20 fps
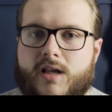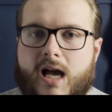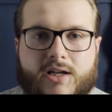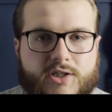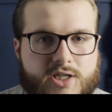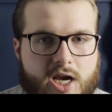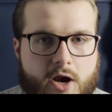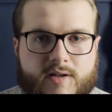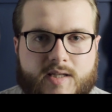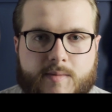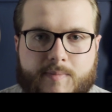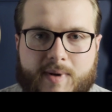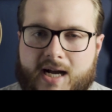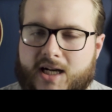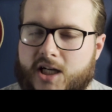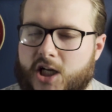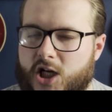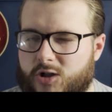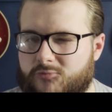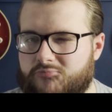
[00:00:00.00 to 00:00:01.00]
that cherry
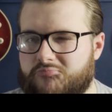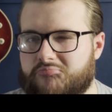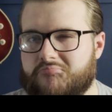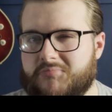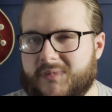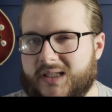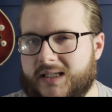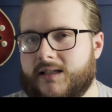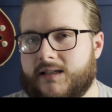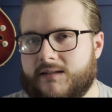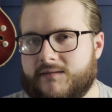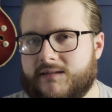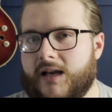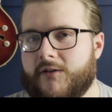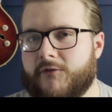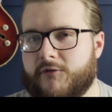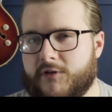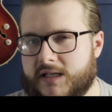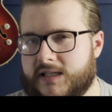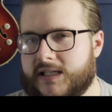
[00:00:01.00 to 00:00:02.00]
tobacco
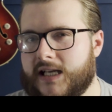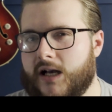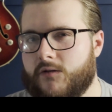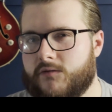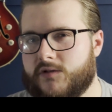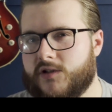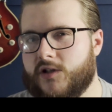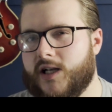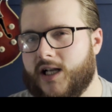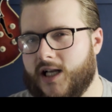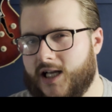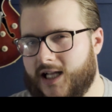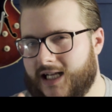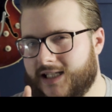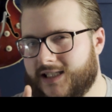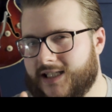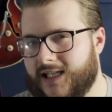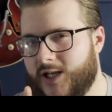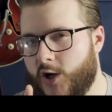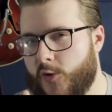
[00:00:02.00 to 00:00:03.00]
definitely sounds like
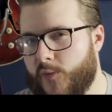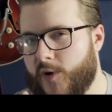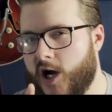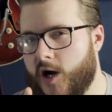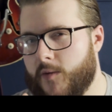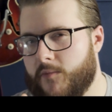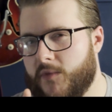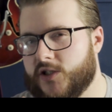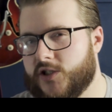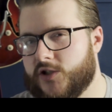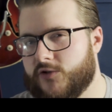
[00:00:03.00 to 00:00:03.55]
that's a little bit up my